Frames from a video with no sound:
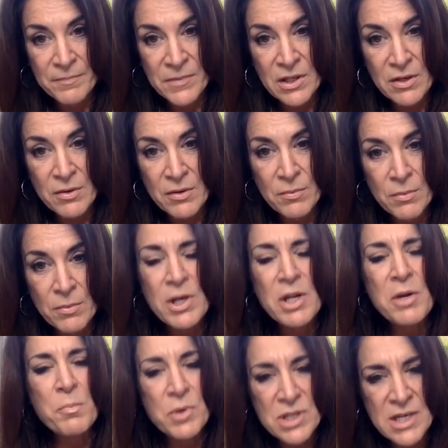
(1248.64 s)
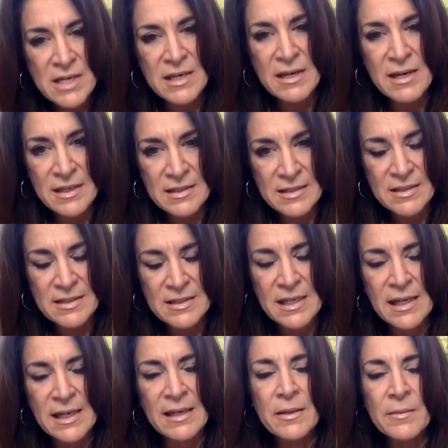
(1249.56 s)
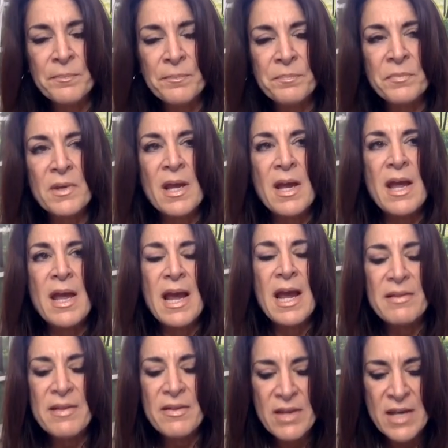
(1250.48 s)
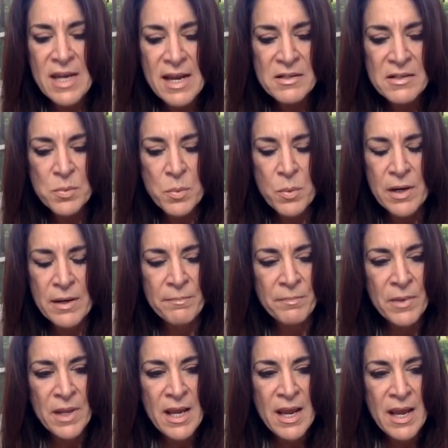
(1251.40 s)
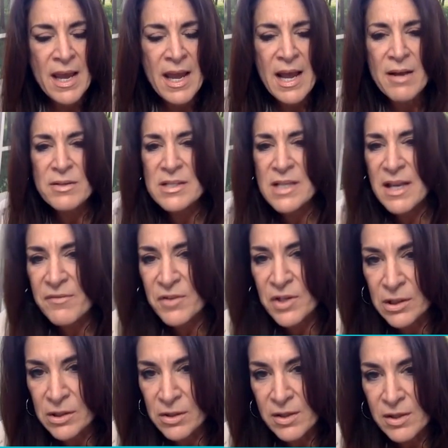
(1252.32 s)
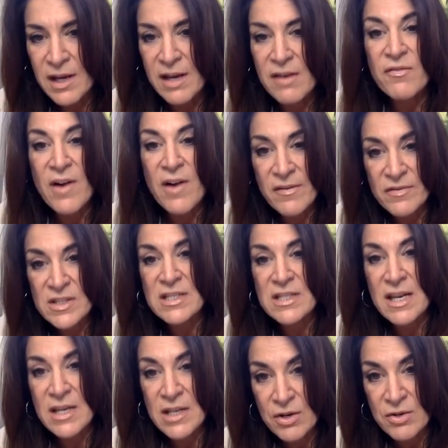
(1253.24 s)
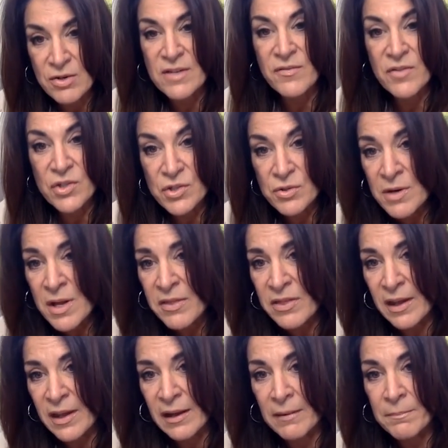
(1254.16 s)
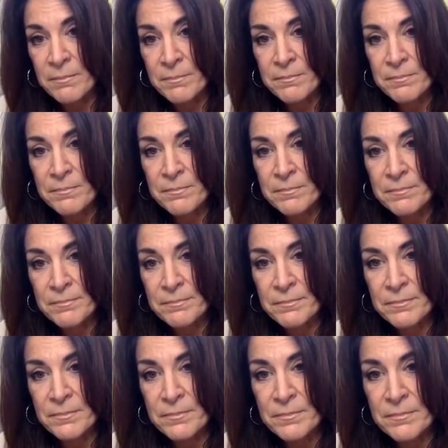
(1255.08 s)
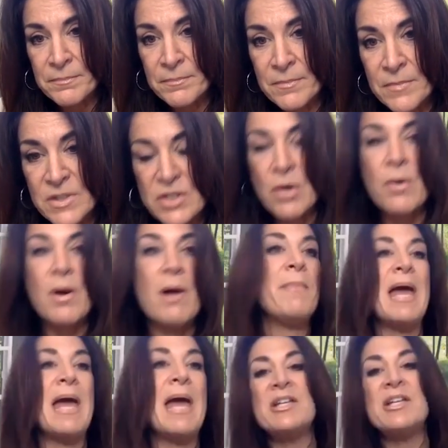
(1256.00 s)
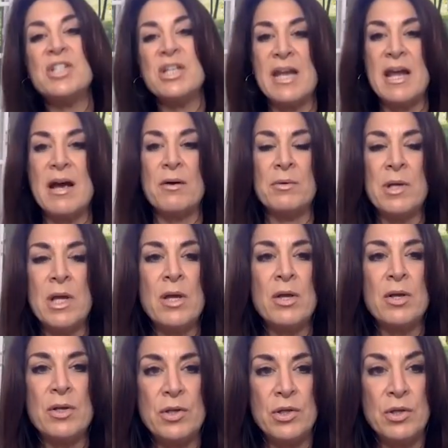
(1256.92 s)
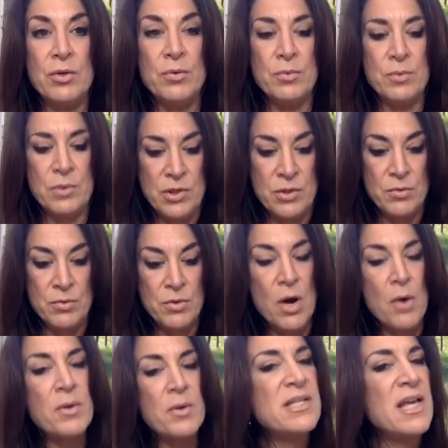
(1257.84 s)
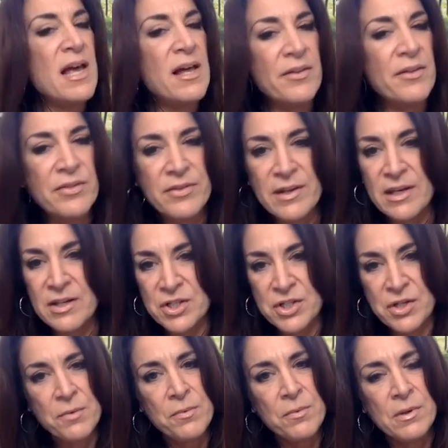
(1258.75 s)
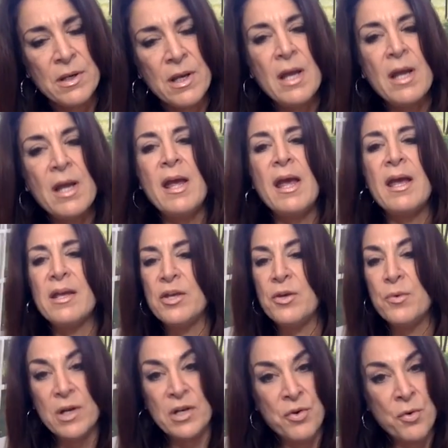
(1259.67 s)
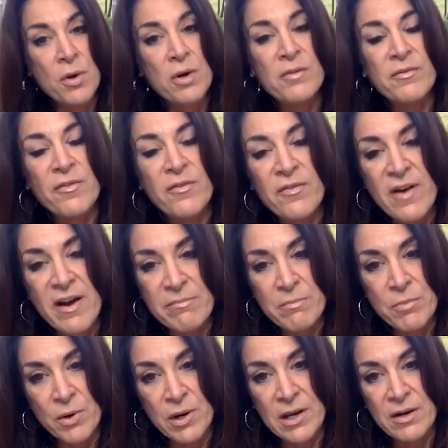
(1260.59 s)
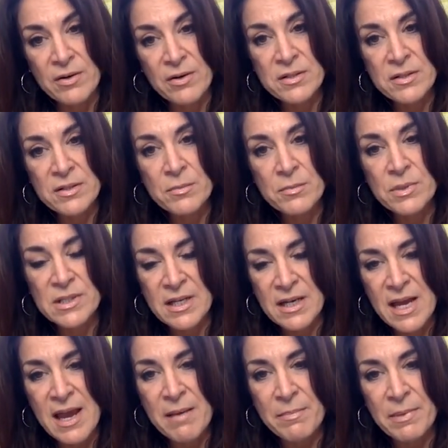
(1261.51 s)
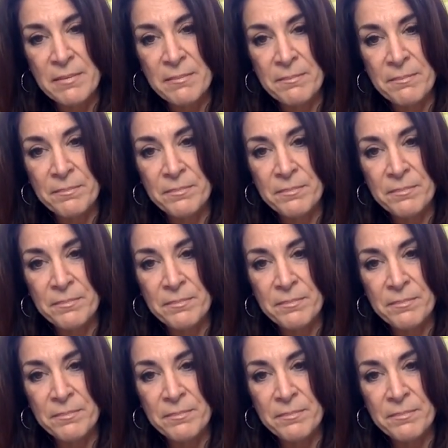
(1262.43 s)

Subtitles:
What are you pretending not to see? And then the next one, how's life going to look in 5 to 10 years if you do nothing? So imagine now, you know it's a health issue. You ignore it for 5 more years. What's going to happen?